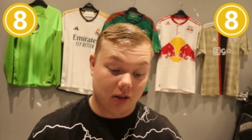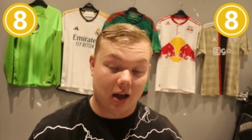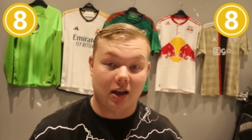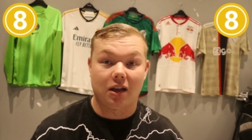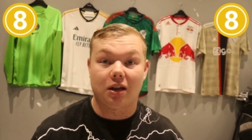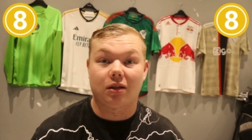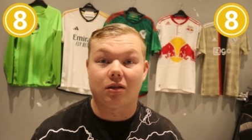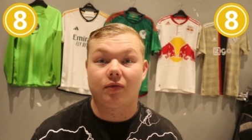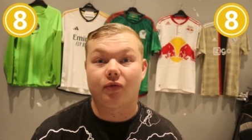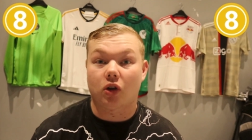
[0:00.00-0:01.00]
only that,
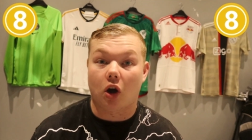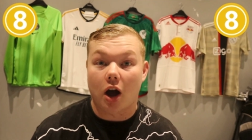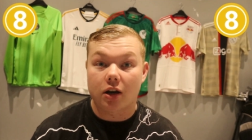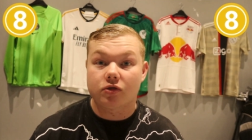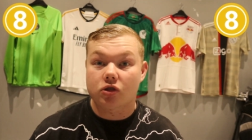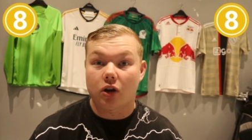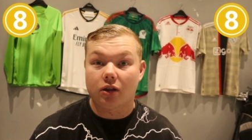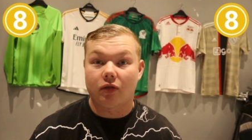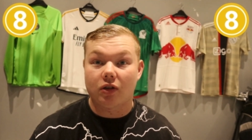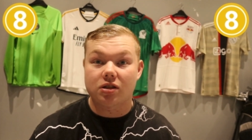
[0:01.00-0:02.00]
he's kind of
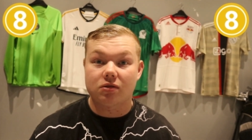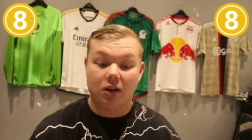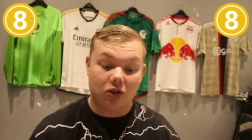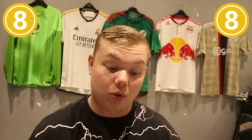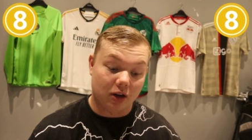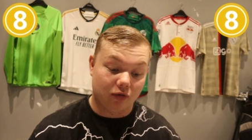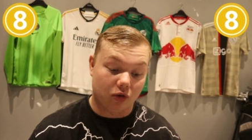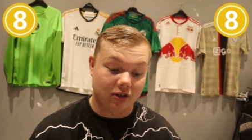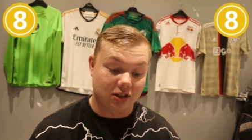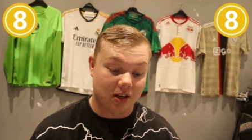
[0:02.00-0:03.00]
solid defensively.
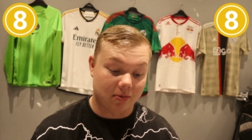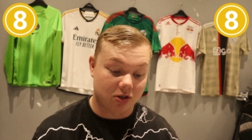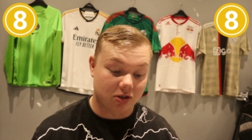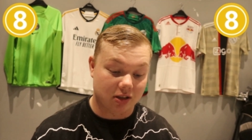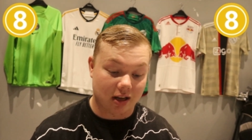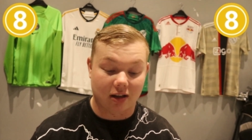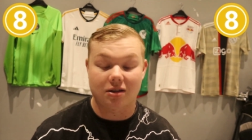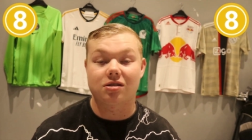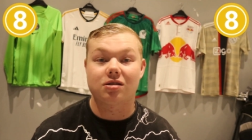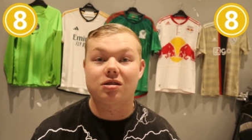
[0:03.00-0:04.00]
24 interceptions, that
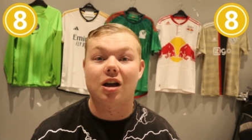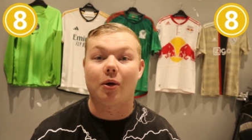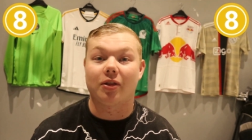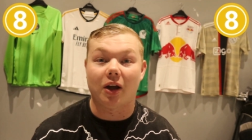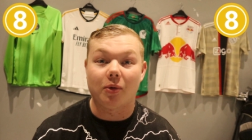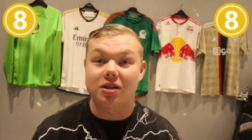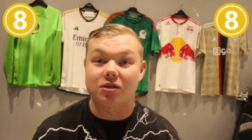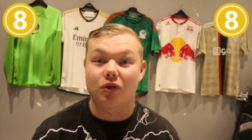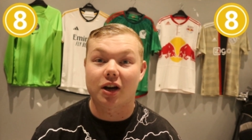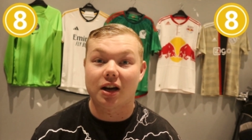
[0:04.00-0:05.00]
doesn't go
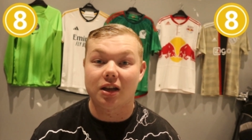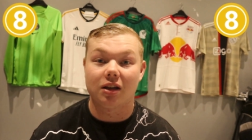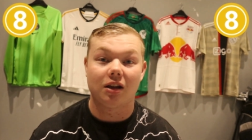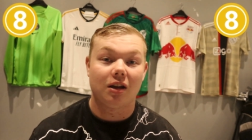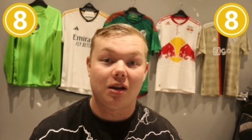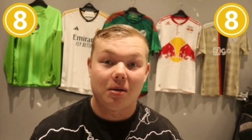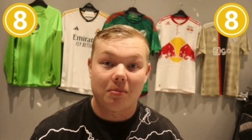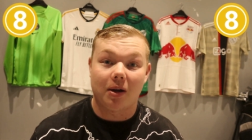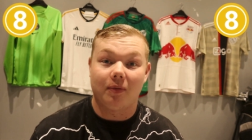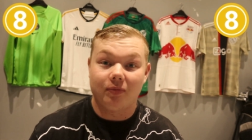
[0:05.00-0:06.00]
unnoticed really.
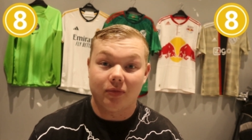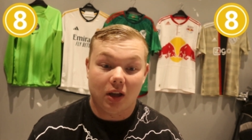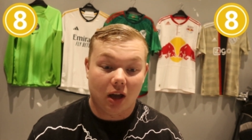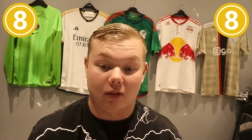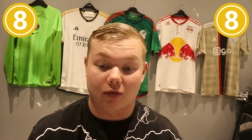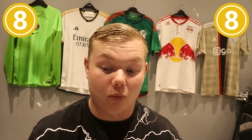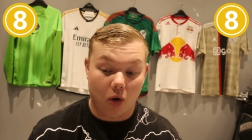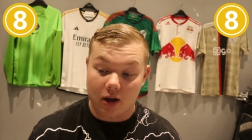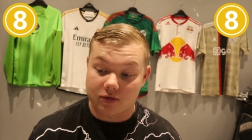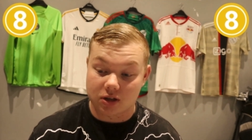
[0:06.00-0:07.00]
But yeah, from
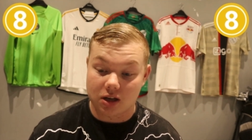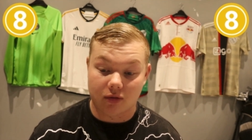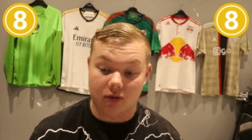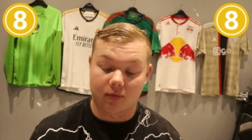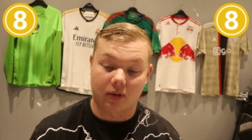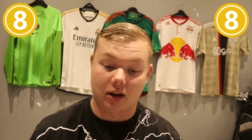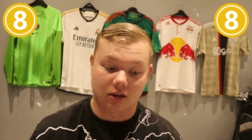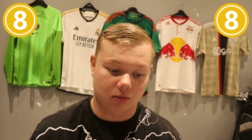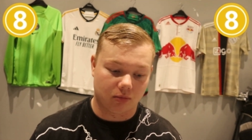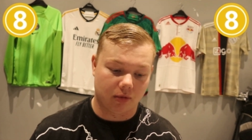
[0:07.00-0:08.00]
what I've seen of him,
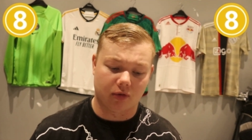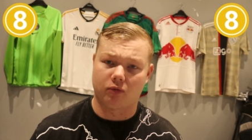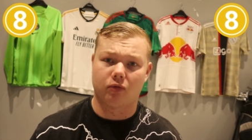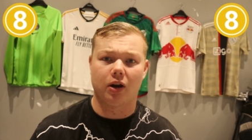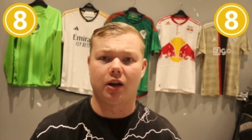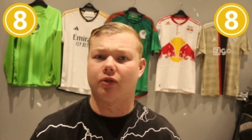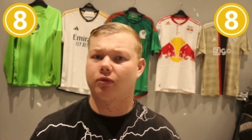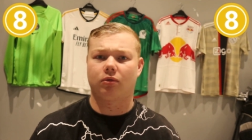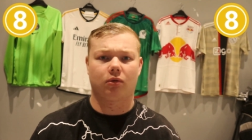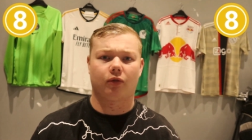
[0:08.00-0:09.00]
and with a really,
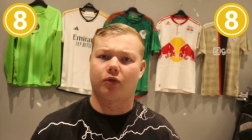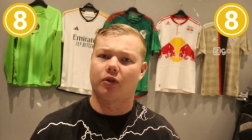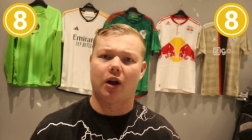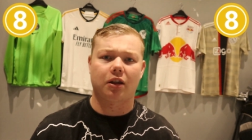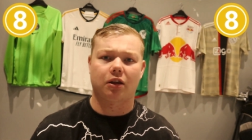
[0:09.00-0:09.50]
for